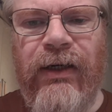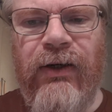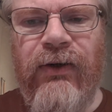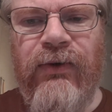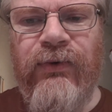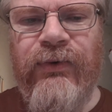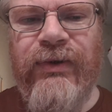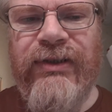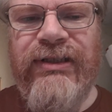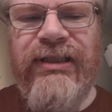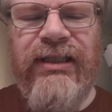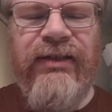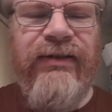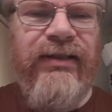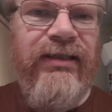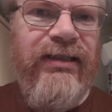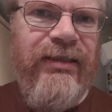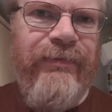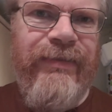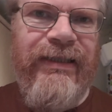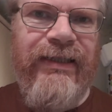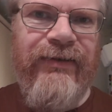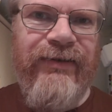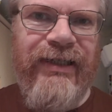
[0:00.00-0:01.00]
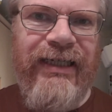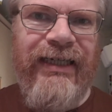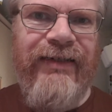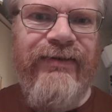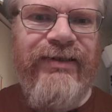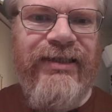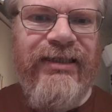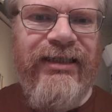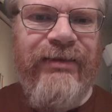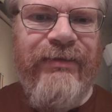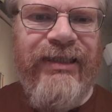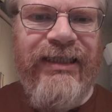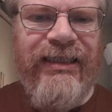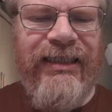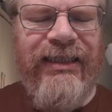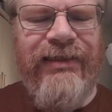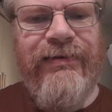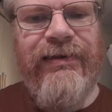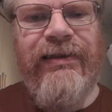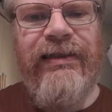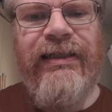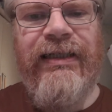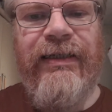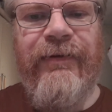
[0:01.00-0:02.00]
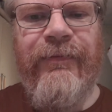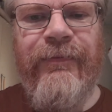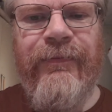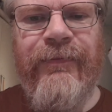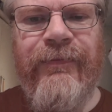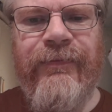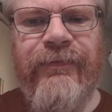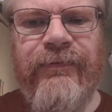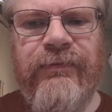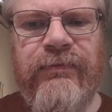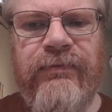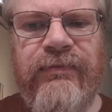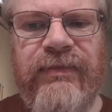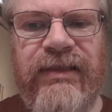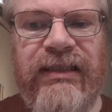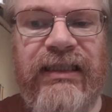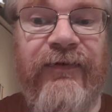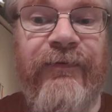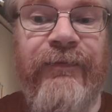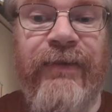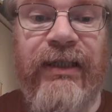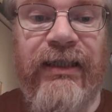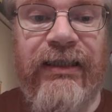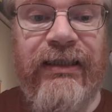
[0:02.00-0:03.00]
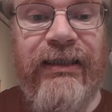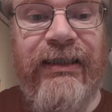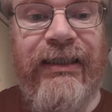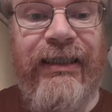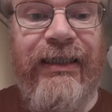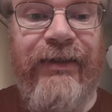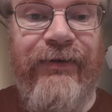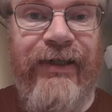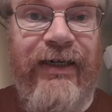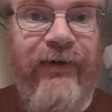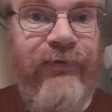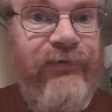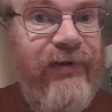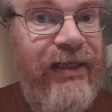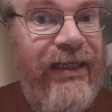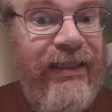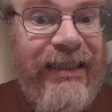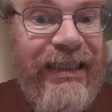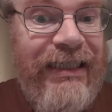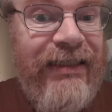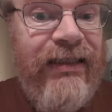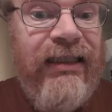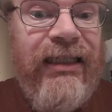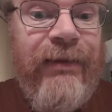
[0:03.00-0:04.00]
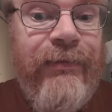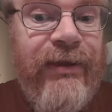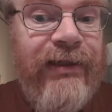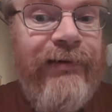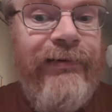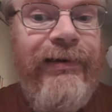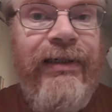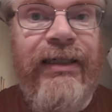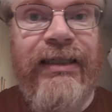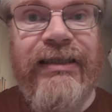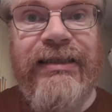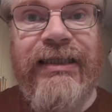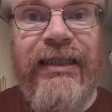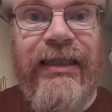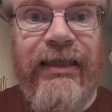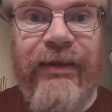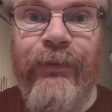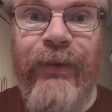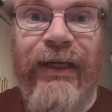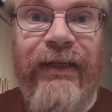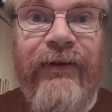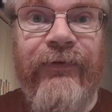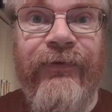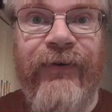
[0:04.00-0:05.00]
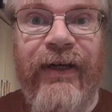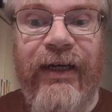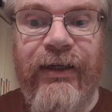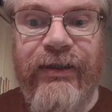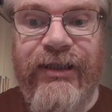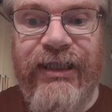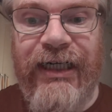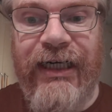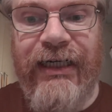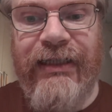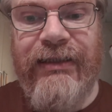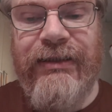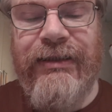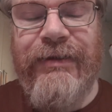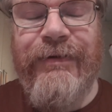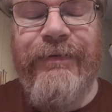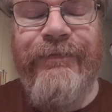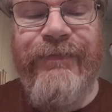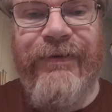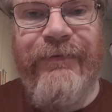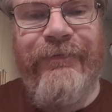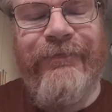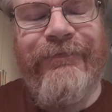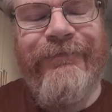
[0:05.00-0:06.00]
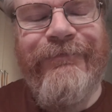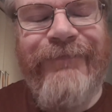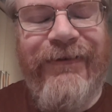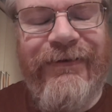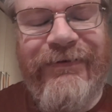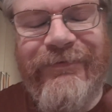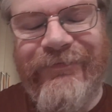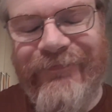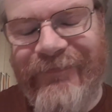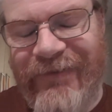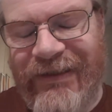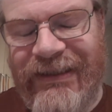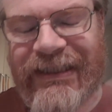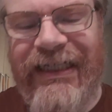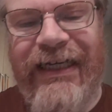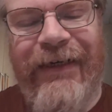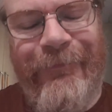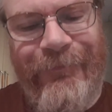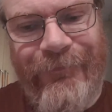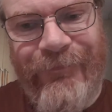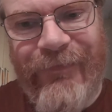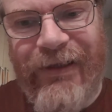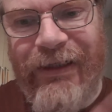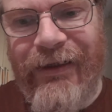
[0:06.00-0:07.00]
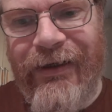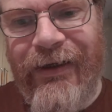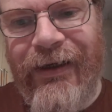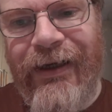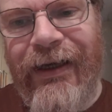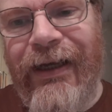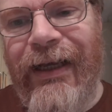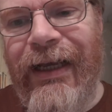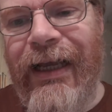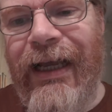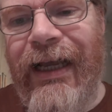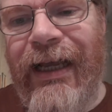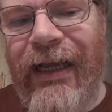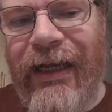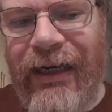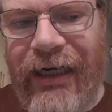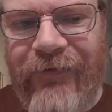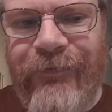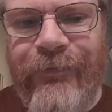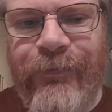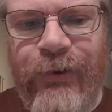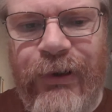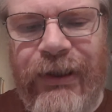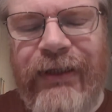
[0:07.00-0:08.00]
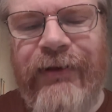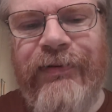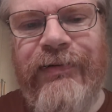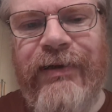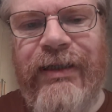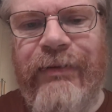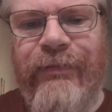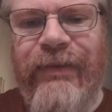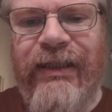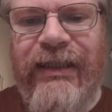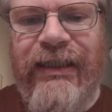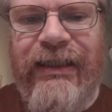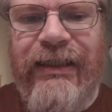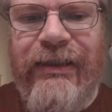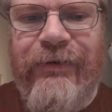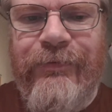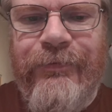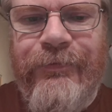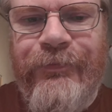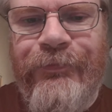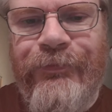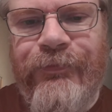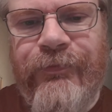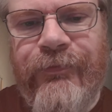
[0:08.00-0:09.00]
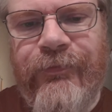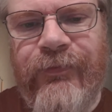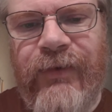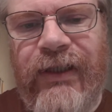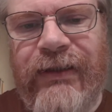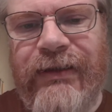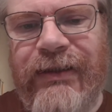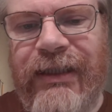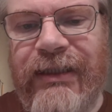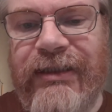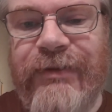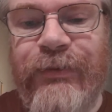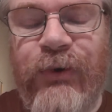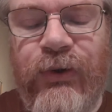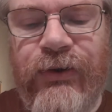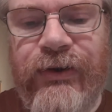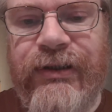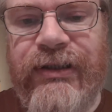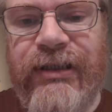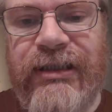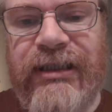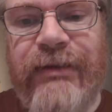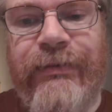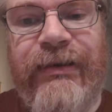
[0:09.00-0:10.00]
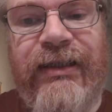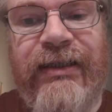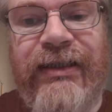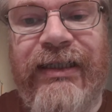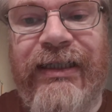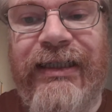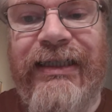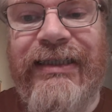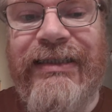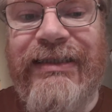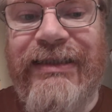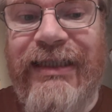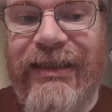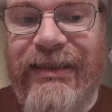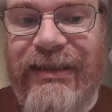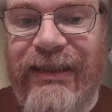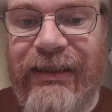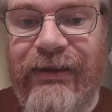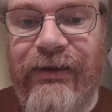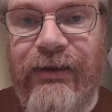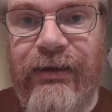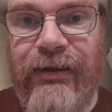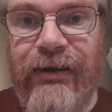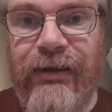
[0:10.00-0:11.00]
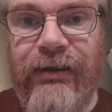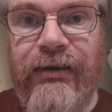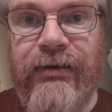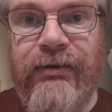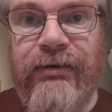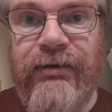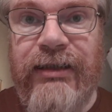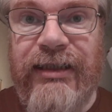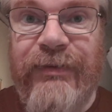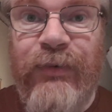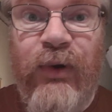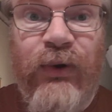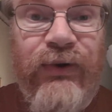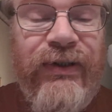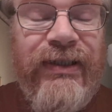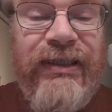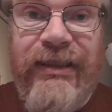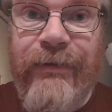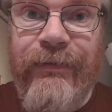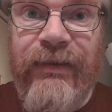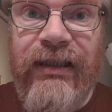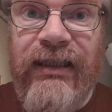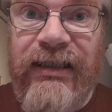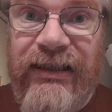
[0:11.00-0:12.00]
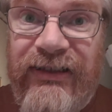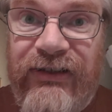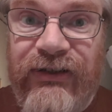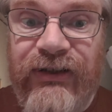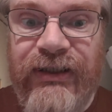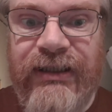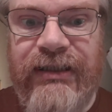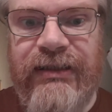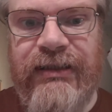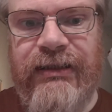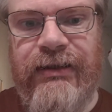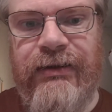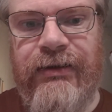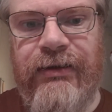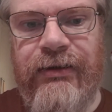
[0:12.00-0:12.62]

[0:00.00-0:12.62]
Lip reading: What's so hard about counting them accurately? The government can count every illegal immigrant to send them welfare checks, but yeah. 11.3 million. That's more than just about any city. It's more than some countries.